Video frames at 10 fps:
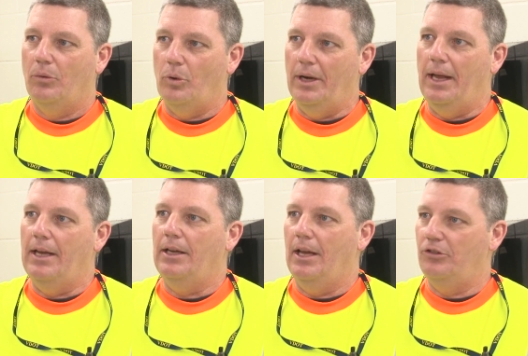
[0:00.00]
When
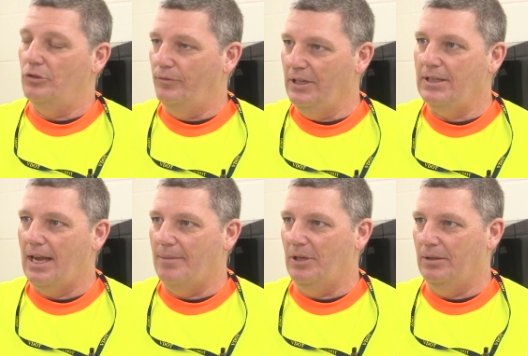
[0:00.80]
a SUV
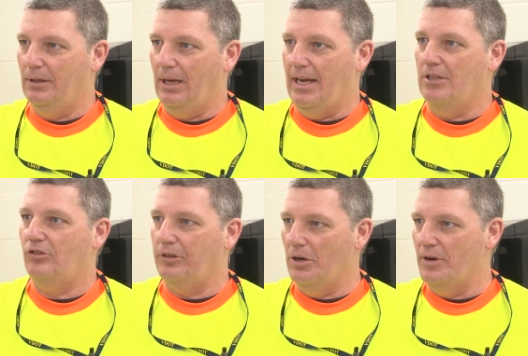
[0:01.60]
came into the lane,
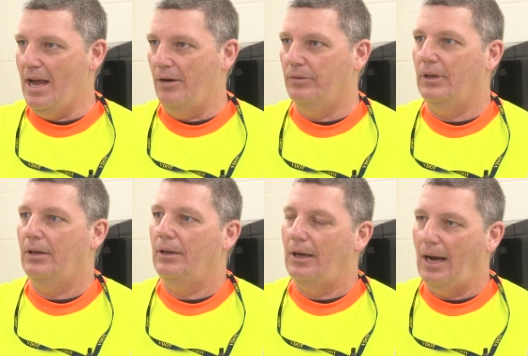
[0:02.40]
slow down.
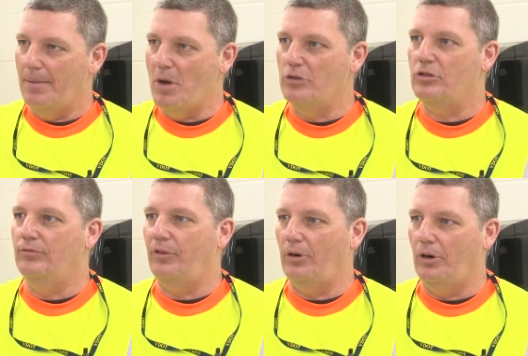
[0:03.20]
I
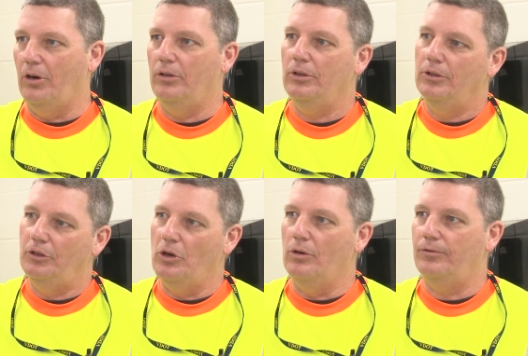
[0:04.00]
motioned for her
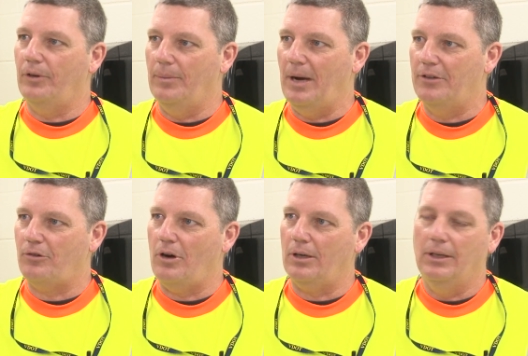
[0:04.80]
to go in front of my
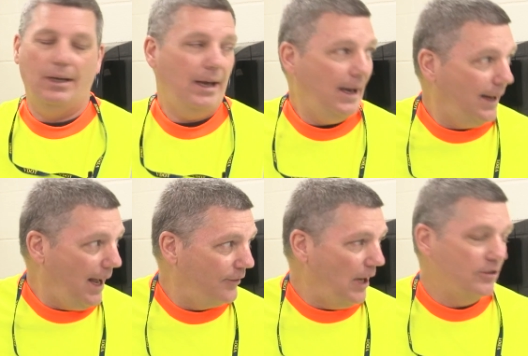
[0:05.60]
truck. And
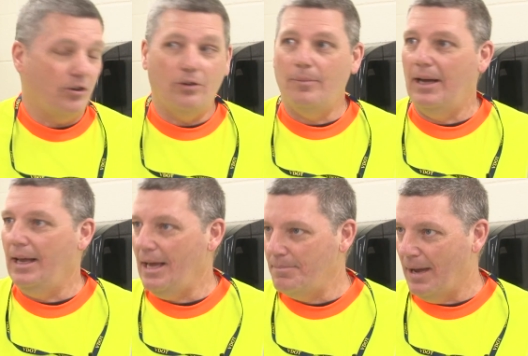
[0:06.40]
as I turned my
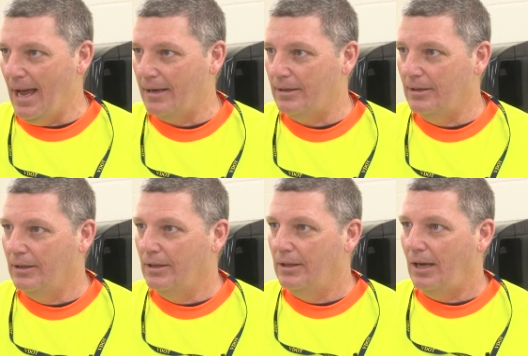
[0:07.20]
head back,
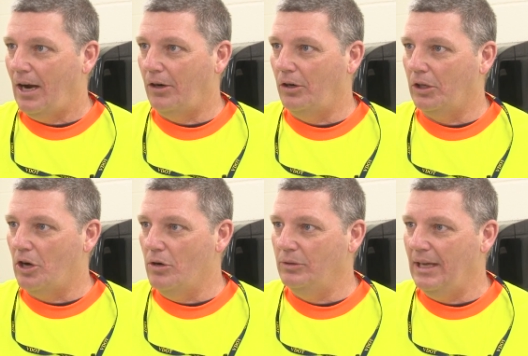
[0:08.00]
I heard a
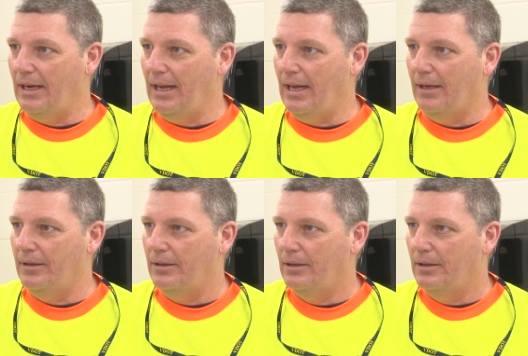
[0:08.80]
cone get hit,